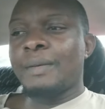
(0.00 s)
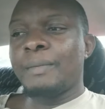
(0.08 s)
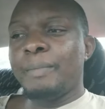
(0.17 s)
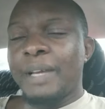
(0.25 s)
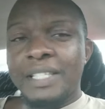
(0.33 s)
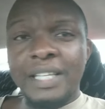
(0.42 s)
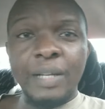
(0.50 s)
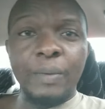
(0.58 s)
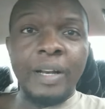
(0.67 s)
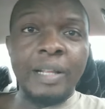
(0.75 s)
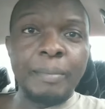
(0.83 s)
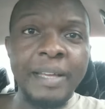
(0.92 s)
Basically,
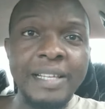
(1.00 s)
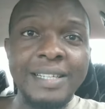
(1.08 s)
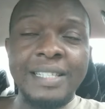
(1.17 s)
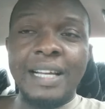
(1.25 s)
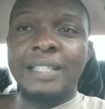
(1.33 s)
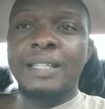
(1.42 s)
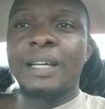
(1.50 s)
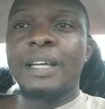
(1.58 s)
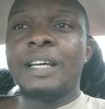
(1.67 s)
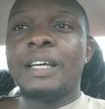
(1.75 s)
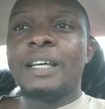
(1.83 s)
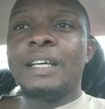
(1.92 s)
what it means is that
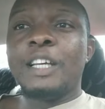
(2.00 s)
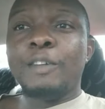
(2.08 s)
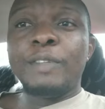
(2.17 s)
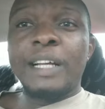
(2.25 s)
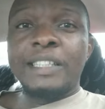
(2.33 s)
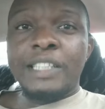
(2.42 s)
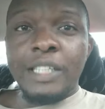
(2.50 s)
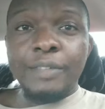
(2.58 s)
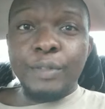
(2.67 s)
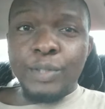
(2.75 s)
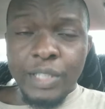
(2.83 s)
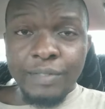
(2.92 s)
if not thief,
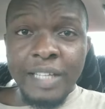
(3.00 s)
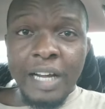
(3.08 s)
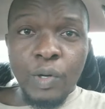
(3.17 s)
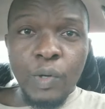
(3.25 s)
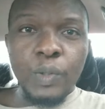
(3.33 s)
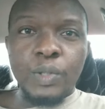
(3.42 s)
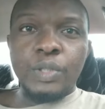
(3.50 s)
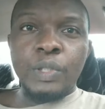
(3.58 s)
you thief that goat,